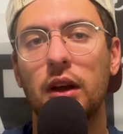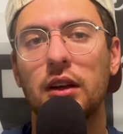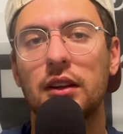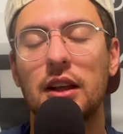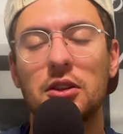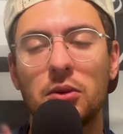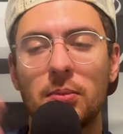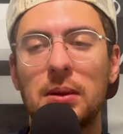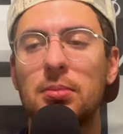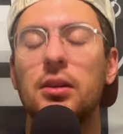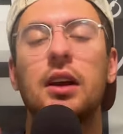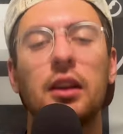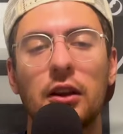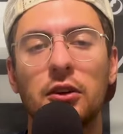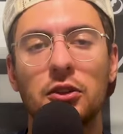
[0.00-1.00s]
That's what people got to
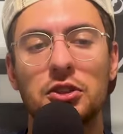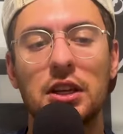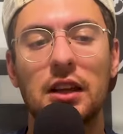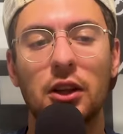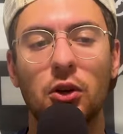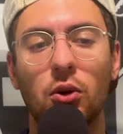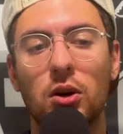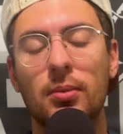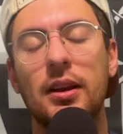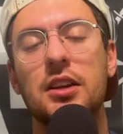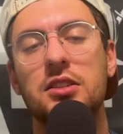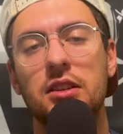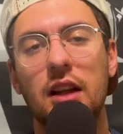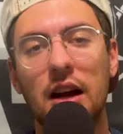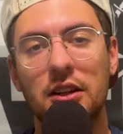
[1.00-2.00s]
understand. The quarterback has a
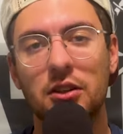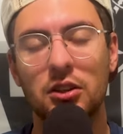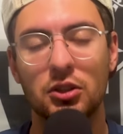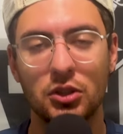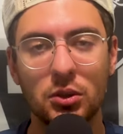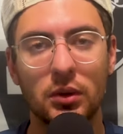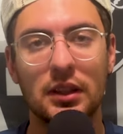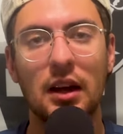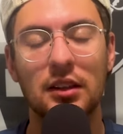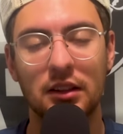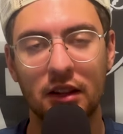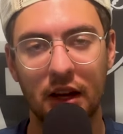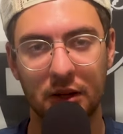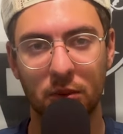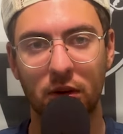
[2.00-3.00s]
lot to do with how the
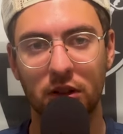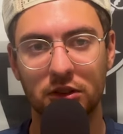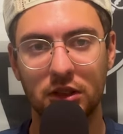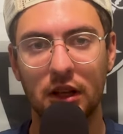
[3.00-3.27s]
line works.